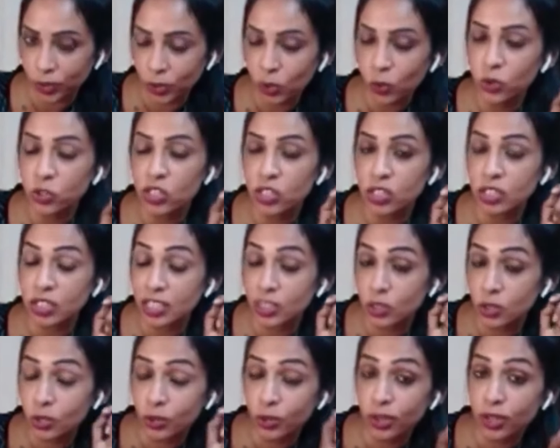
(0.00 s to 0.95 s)
You just need
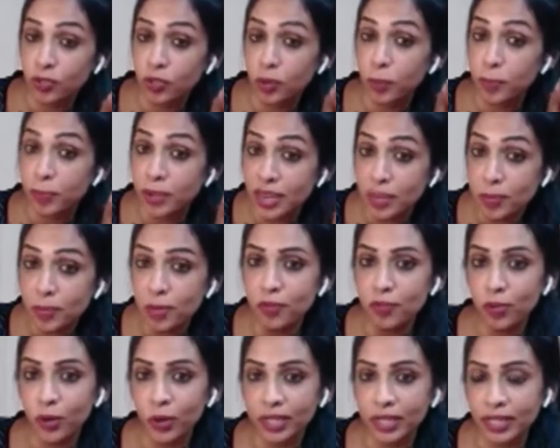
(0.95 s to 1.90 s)
to do it for minimum
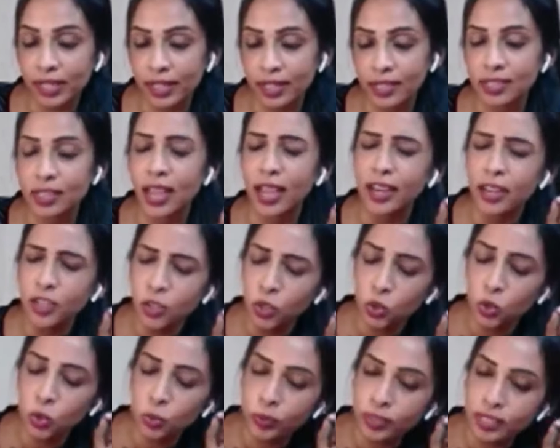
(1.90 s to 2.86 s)
40 days and
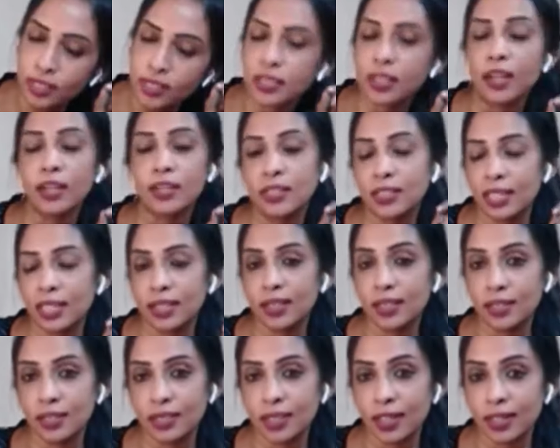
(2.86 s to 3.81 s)
you will start seeing
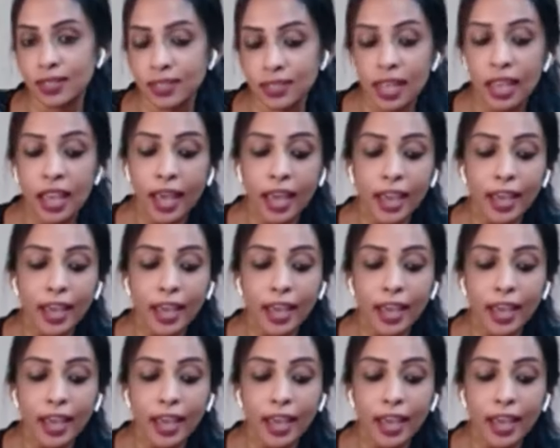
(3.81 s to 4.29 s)
the results.